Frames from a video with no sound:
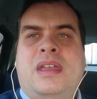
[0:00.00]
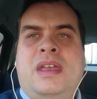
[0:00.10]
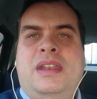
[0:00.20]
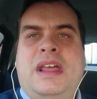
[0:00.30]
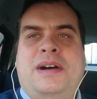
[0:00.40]

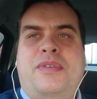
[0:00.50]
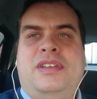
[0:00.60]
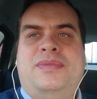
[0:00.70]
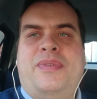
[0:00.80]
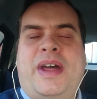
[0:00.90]
Now the
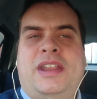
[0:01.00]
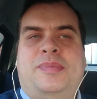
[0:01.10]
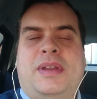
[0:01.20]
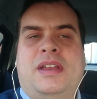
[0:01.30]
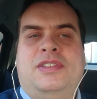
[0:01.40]
reason for that
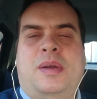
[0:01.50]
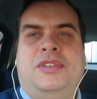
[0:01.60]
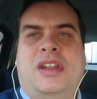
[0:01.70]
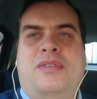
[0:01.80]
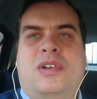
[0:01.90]
is because I
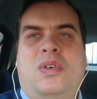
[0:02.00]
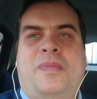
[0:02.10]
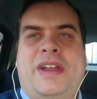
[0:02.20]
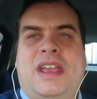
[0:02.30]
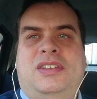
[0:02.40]
was going to record
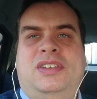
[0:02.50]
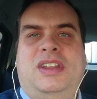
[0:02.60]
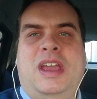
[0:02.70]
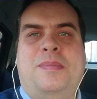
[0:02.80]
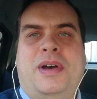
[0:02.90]
that
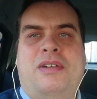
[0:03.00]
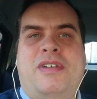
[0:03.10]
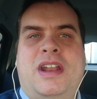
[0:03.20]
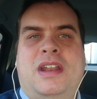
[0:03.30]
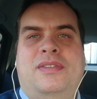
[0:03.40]
yesterday, but I
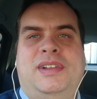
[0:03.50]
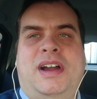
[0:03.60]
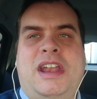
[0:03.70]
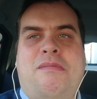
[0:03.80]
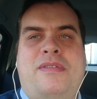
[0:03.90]
ran out of
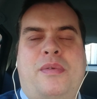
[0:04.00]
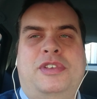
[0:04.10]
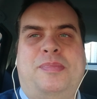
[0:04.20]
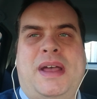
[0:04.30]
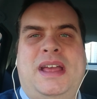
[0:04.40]
light and the weather
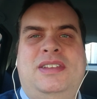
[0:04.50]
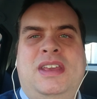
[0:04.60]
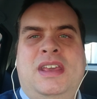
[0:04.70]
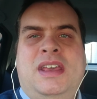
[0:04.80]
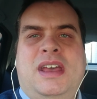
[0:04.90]
was bad,
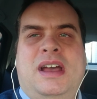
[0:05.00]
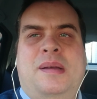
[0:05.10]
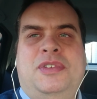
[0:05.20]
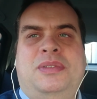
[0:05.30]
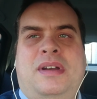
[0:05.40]

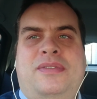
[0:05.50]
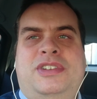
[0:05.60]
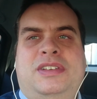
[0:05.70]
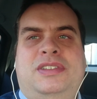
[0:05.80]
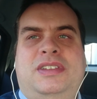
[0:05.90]
so I've
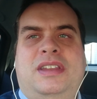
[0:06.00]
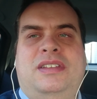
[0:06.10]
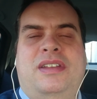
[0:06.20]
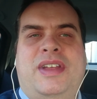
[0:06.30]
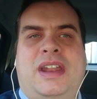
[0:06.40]
just
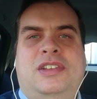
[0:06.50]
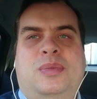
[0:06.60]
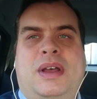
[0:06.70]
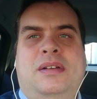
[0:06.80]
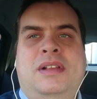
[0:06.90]
done that
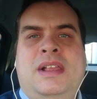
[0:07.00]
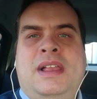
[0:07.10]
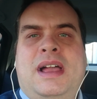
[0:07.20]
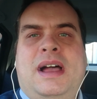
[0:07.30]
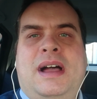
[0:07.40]
as well.
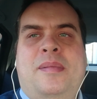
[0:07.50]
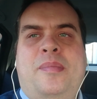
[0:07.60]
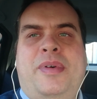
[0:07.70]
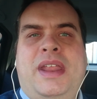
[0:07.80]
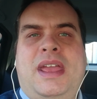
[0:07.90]

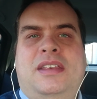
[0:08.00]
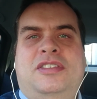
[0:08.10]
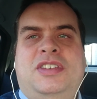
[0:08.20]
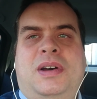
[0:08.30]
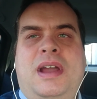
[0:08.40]
But it
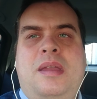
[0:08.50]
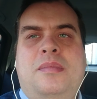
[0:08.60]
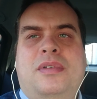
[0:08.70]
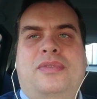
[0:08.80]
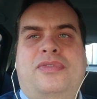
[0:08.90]
is
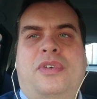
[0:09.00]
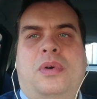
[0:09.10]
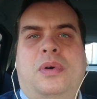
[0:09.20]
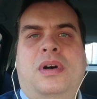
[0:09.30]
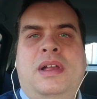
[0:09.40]
time
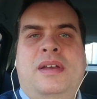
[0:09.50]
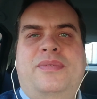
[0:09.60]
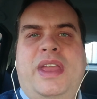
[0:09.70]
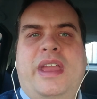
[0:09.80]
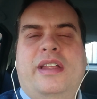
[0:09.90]
for
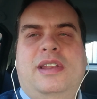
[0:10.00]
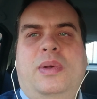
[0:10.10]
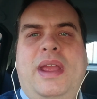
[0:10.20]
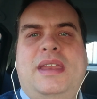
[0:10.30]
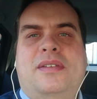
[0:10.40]
the
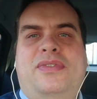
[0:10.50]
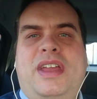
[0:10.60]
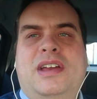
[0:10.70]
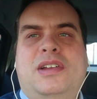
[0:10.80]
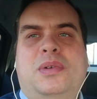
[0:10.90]
Lloyd
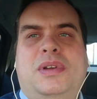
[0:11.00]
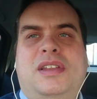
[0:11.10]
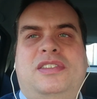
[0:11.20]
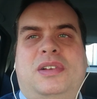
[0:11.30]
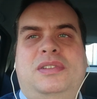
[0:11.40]
Vehicle
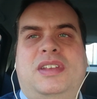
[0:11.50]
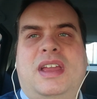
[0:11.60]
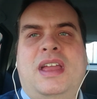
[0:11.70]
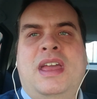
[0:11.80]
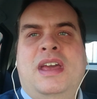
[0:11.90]

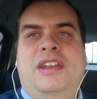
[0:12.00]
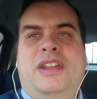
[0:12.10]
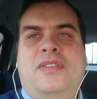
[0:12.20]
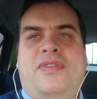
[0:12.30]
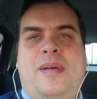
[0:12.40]
Consulting
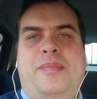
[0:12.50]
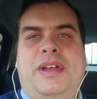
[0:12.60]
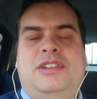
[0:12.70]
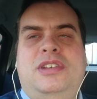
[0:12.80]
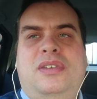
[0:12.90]

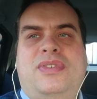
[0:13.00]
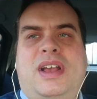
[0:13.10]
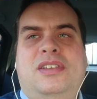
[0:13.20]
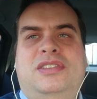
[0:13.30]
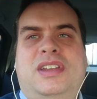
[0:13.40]
November
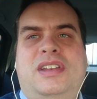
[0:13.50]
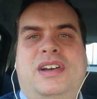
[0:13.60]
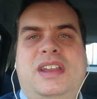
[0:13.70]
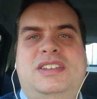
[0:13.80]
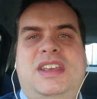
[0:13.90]

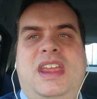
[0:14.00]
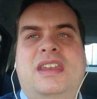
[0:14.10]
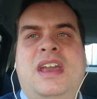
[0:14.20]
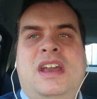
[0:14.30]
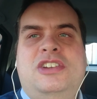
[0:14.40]

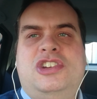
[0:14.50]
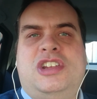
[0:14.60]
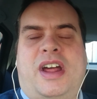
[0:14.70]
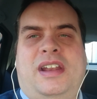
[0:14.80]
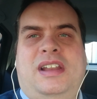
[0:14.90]
2019
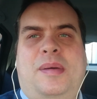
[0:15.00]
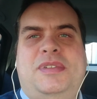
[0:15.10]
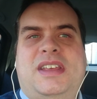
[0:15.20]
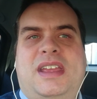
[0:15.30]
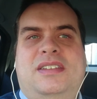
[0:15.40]
channel
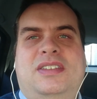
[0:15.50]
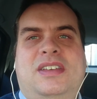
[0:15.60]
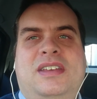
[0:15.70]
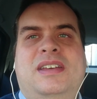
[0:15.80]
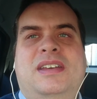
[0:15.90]
update.
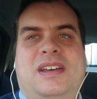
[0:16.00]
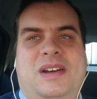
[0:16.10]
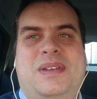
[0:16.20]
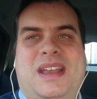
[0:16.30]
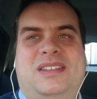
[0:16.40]

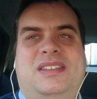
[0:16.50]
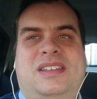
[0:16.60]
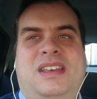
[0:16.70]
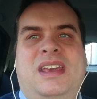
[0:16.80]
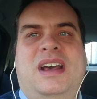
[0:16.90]
Oh
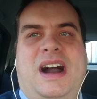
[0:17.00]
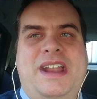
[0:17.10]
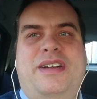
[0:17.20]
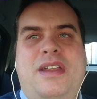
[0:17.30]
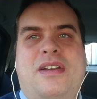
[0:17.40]
yes,
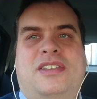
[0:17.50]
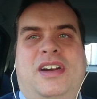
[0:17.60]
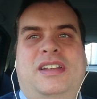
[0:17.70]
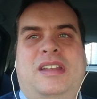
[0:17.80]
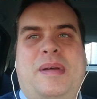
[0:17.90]
I know you're
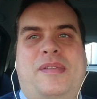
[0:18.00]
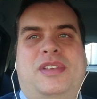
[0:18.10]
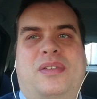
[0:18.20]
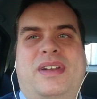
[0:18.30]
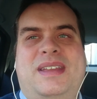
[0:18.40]
excited about
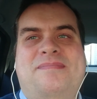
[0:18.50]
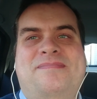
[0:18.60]
this already.